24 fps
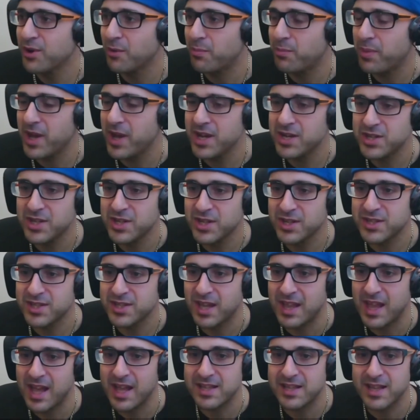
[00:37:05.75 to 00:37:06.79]
patients at
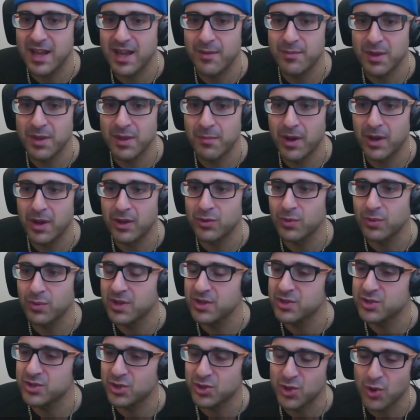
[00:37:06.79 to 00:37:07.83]
that time of the month when
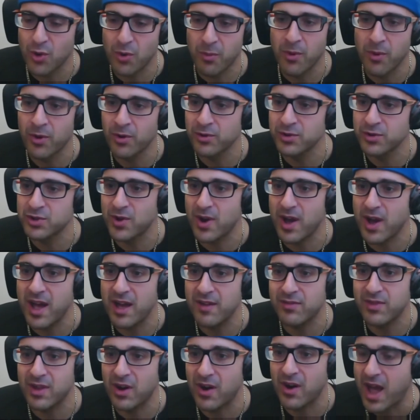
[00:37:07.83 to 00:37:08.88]
there's this hormonal drive,
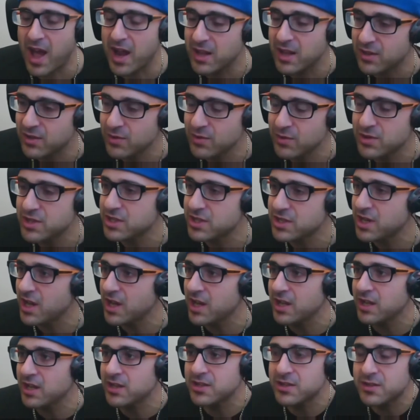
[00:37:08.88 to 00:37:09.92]
their attitudes
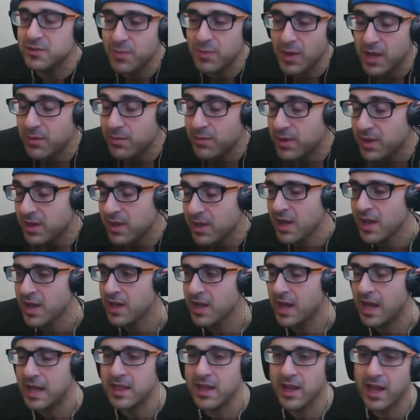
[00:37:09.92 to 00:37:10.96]
change maybe,
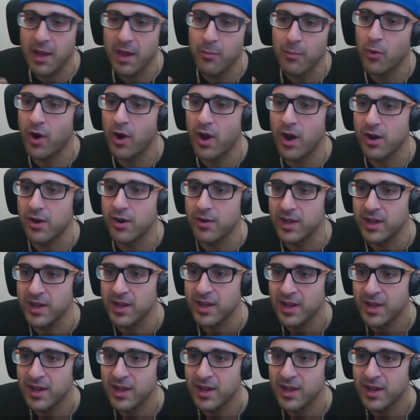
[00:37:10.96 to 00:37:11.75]
and they get more hungry.